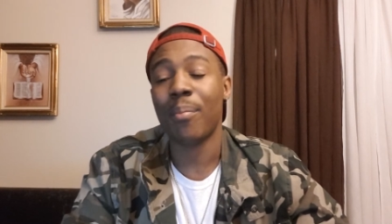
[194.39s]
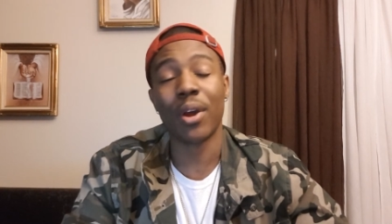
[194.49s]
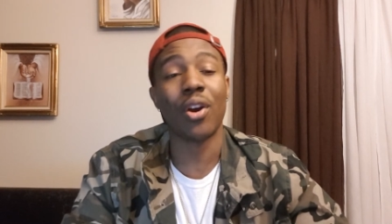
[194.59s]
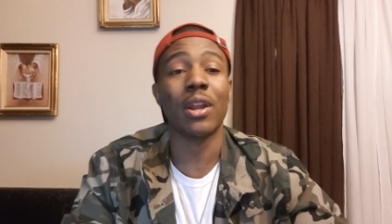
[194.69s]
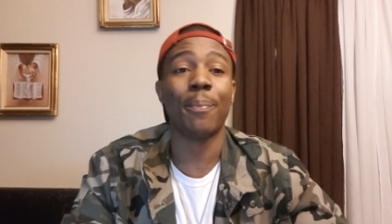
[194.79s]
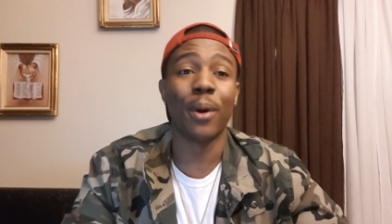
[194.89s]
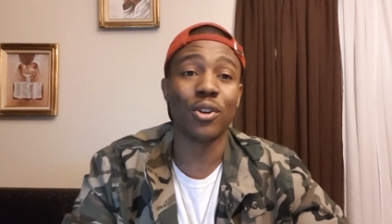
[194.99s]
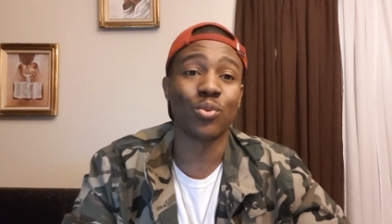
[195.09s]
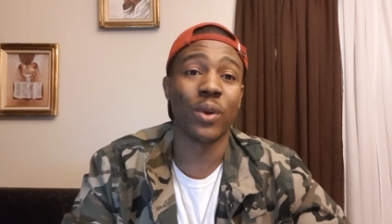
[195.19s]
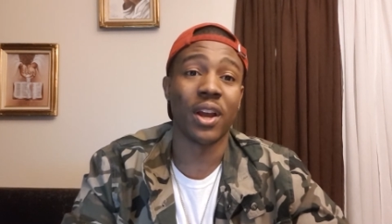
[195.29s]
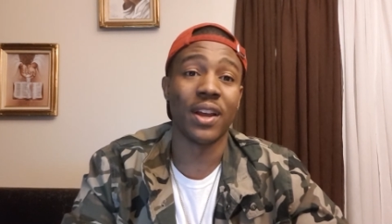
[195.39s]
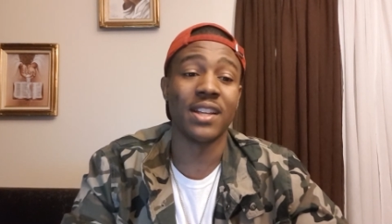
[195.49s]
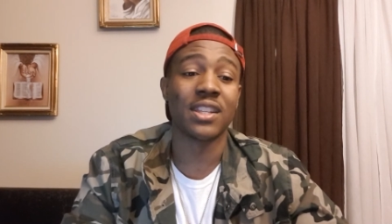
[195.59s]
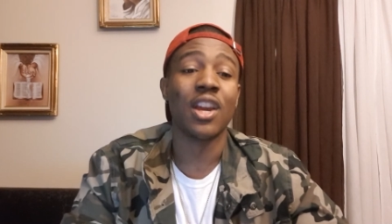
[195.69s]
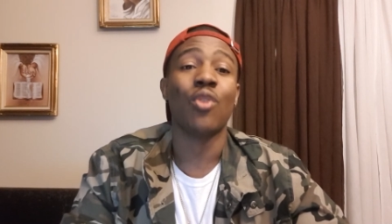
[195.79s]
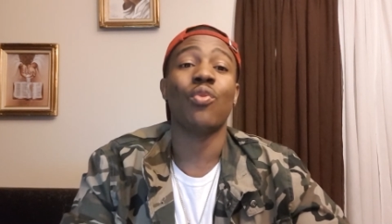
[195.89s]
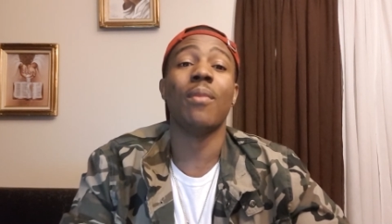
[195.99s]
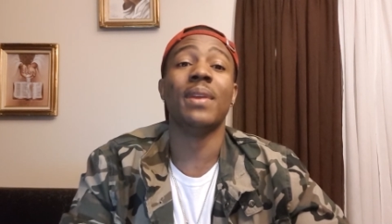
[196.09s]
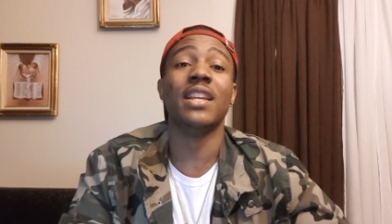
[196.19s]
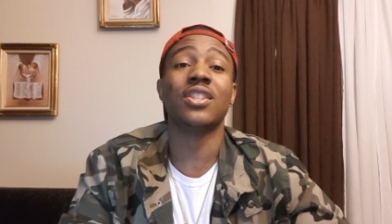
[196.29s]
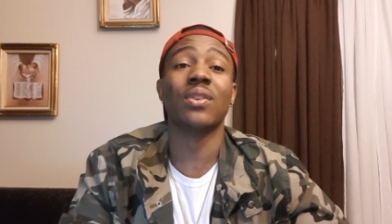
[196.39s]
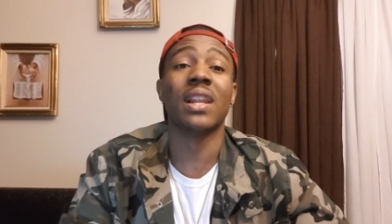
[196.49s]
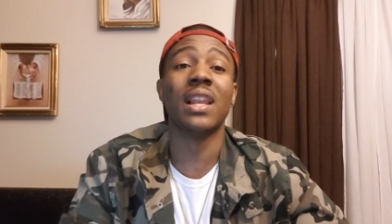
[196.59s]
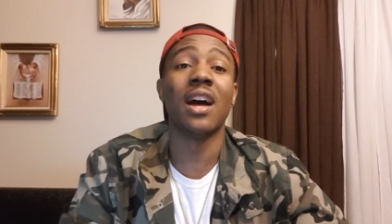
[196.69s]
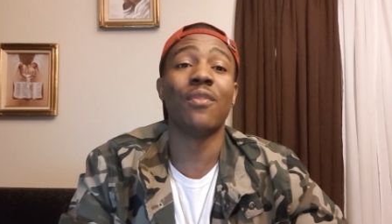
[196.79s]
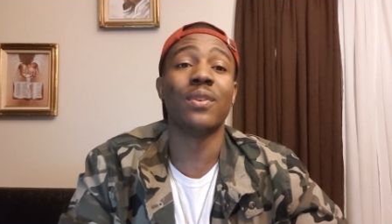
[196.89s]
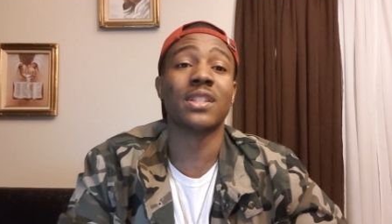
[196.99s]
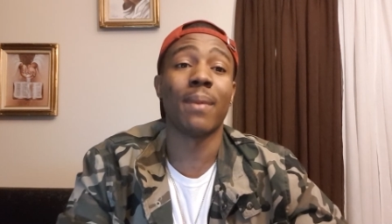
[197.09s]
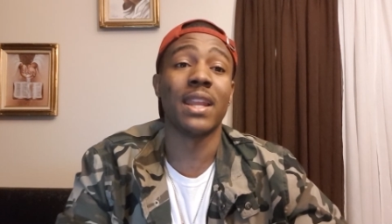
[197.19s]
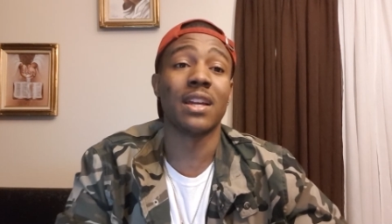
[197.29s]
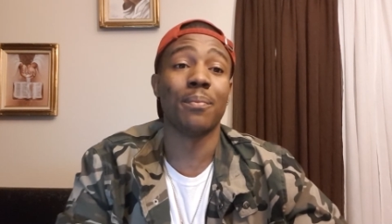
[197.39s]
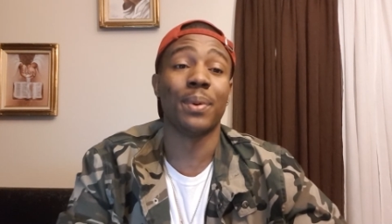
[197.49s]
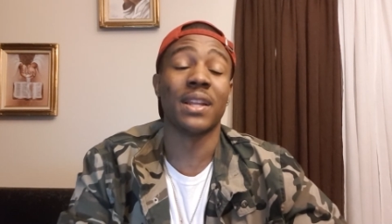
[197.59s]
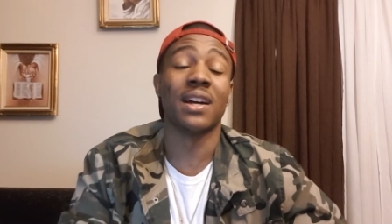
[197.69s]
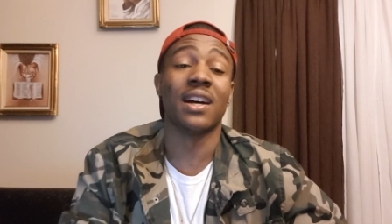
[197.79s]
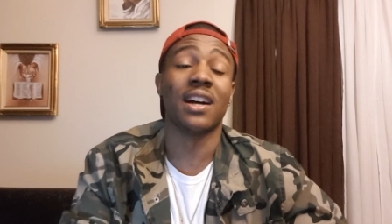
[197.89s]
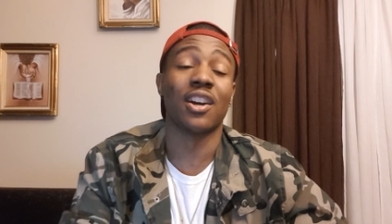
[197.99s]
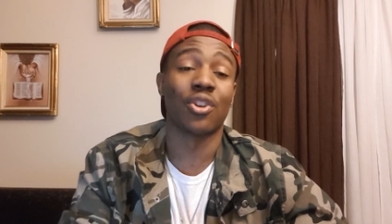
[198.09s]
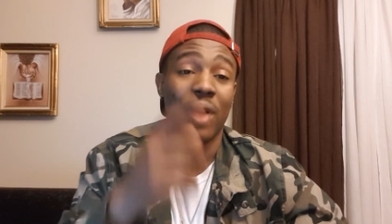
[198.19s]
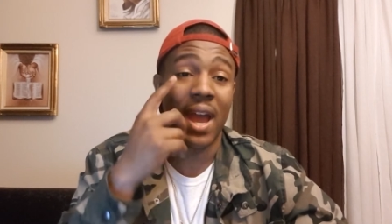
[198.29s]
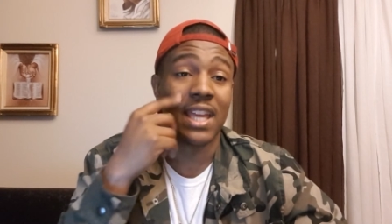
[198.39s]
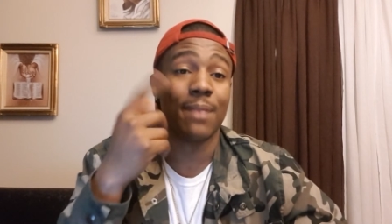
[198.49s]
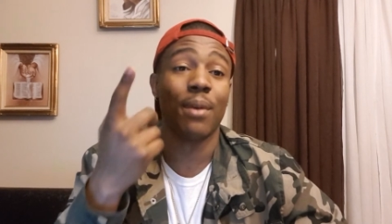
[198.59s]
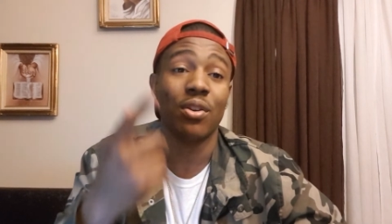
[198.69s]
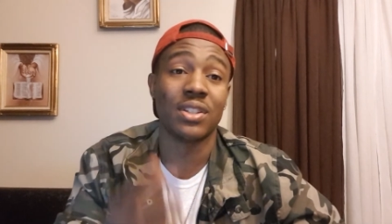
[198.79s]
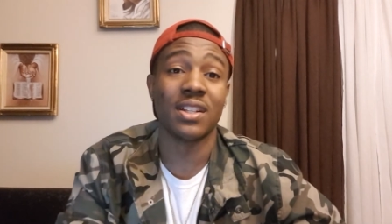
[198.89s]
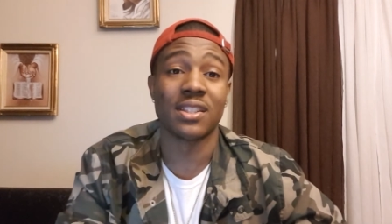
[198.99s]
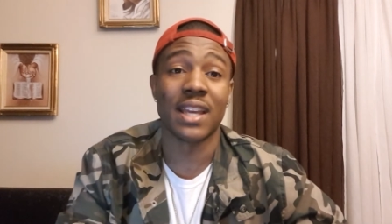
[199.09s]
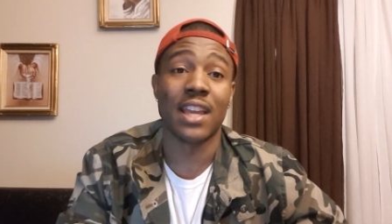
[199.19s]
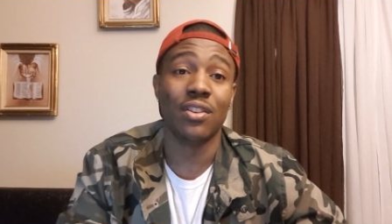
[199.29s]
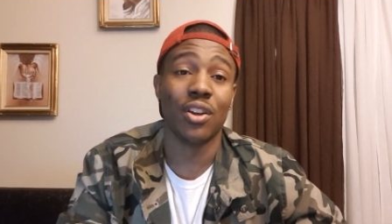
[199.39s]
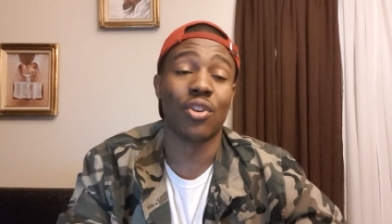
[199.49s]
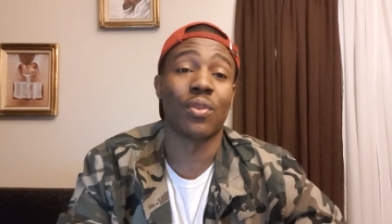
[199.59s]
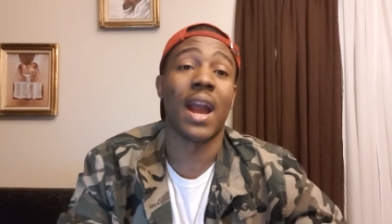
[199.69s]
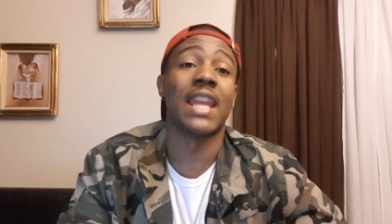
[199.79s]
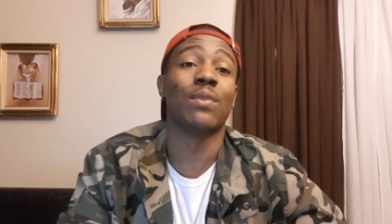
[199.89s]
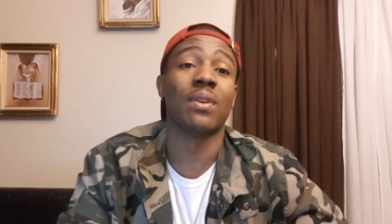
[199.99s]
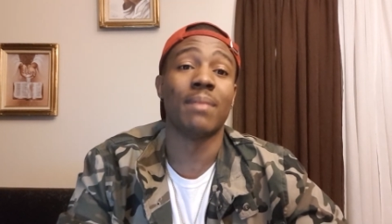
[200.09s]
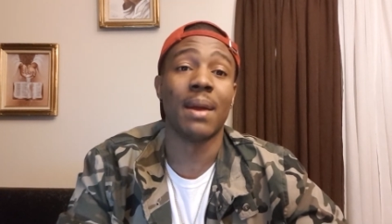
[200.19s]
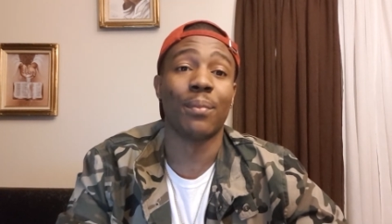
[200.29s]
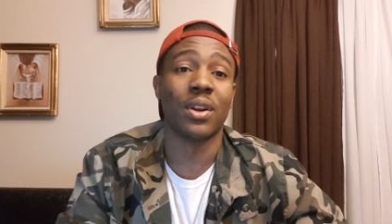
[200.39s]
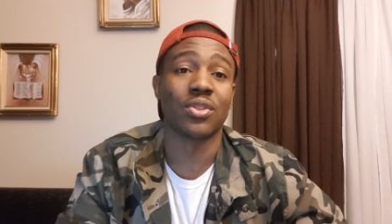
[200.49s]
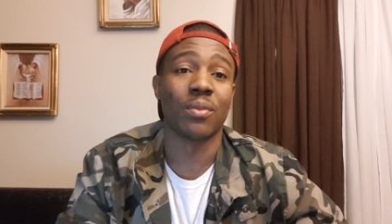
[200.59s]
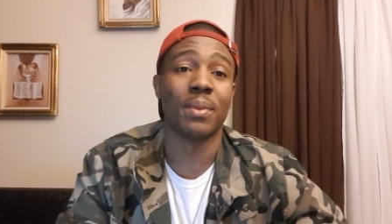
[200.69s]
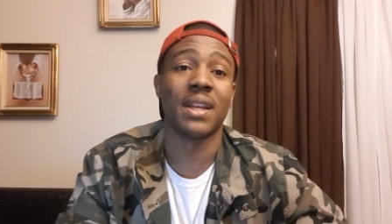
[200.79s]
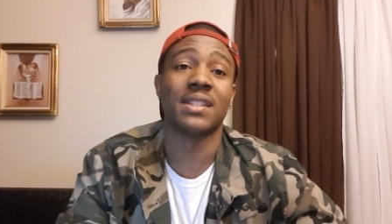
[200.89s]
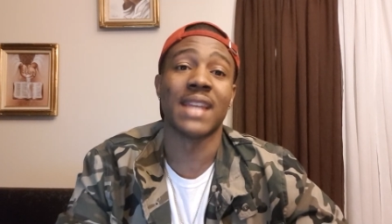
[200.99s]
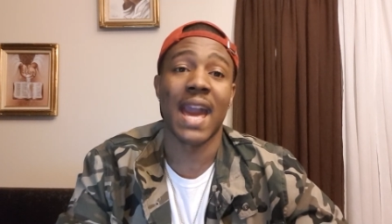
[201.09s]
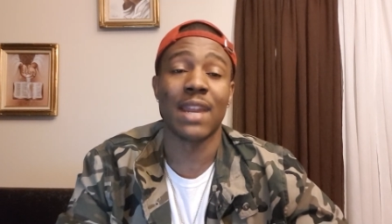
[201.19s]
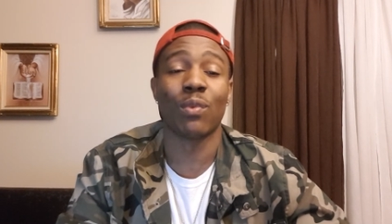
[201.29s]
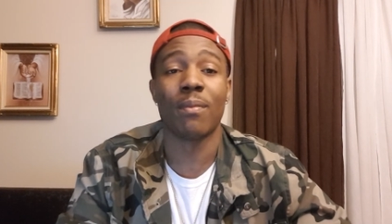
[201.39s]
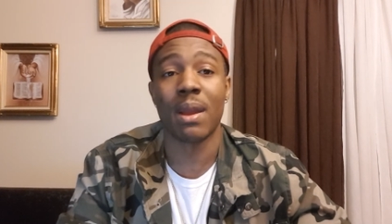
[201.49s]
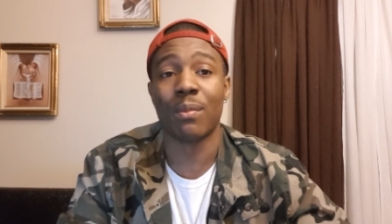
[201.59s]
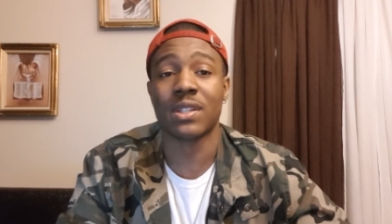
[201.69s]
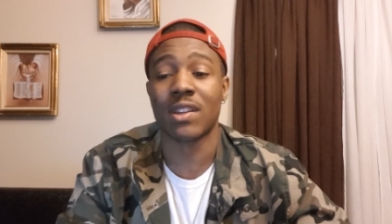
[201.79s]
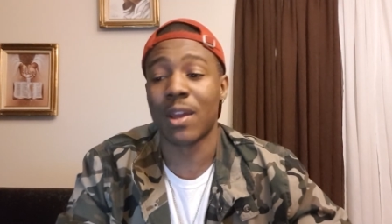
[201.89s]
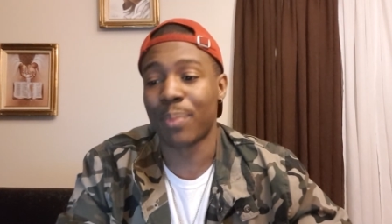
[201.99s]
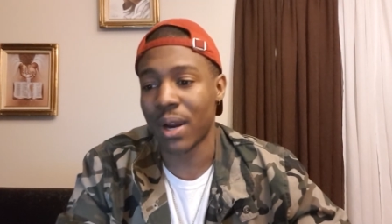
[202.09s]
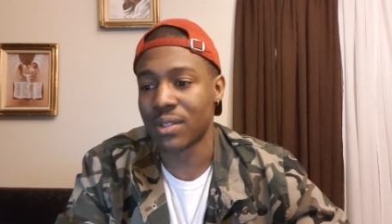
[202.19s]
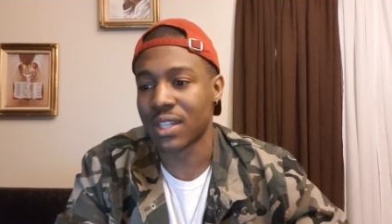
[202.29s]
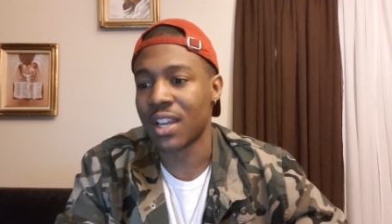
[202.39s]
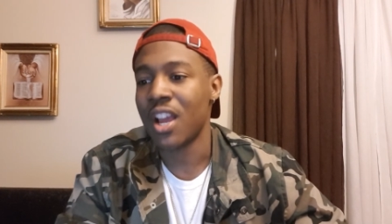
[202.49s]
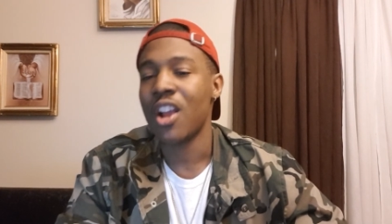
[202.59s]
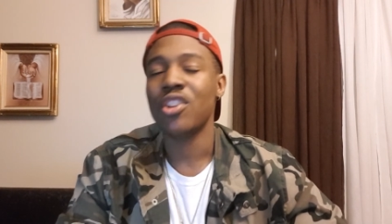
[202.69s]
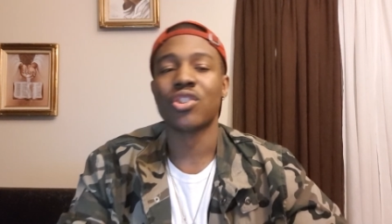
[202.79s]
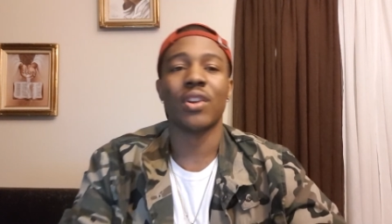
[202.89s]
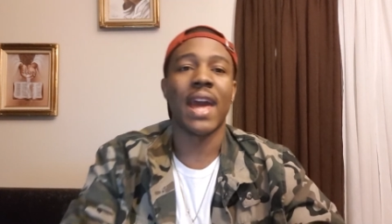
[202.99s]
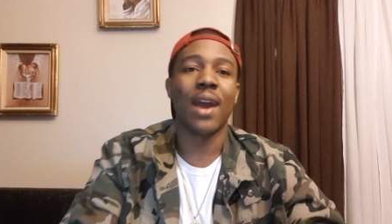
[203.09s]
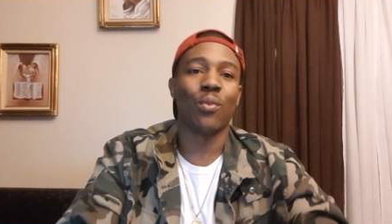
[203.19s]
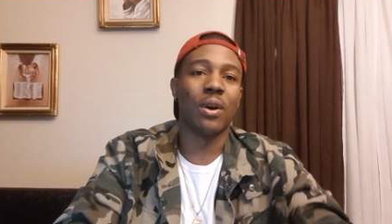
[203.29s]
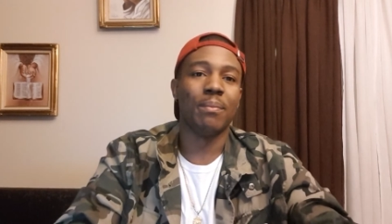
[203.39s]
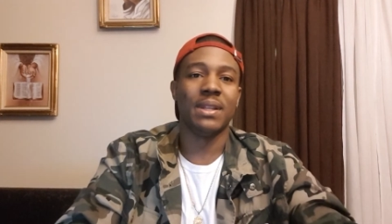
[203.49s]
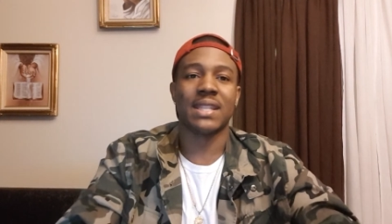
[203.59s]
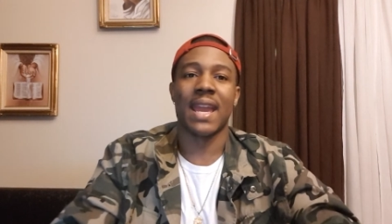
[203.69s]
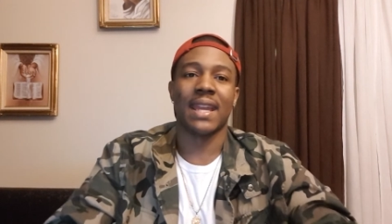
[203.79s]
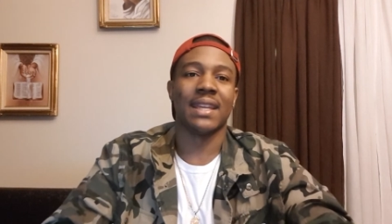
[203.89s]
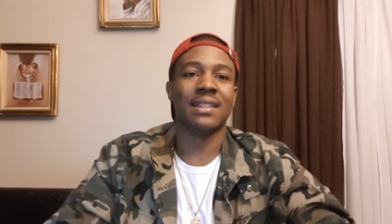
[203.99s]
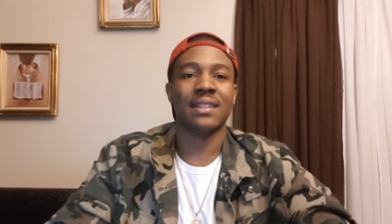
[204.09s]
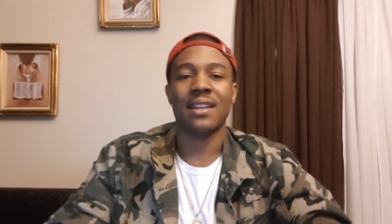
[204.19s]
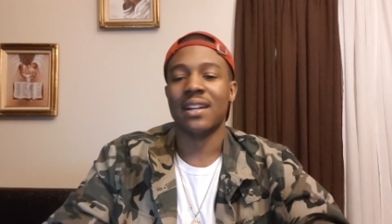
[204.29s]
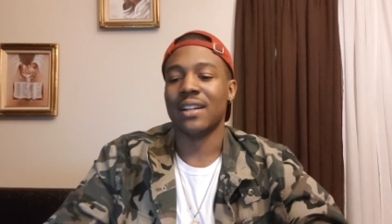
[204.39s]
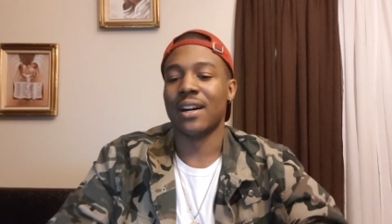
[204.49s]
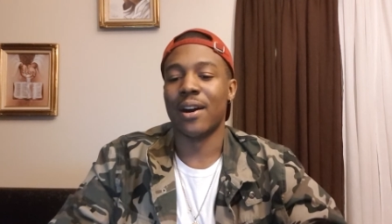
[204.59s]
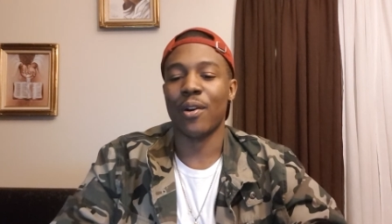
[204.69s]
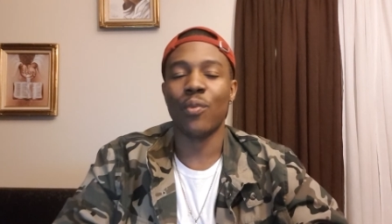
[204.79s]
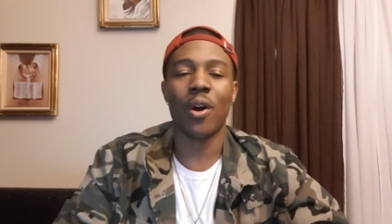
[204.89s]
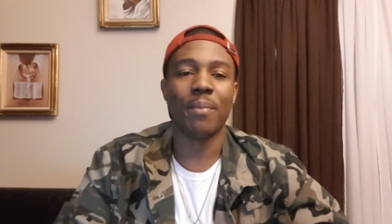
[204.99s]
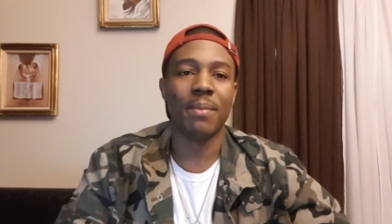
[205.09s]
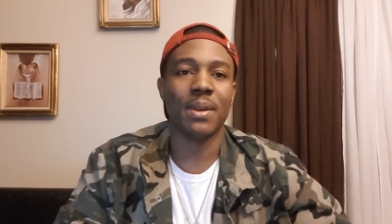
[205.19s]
but on a post where it's reminiscing on a love, when somebody can put a, a, a crying emoji and saying you know crying in remembrance or being sad in remembrance of that person. So that won't be taken. Uh, it won't be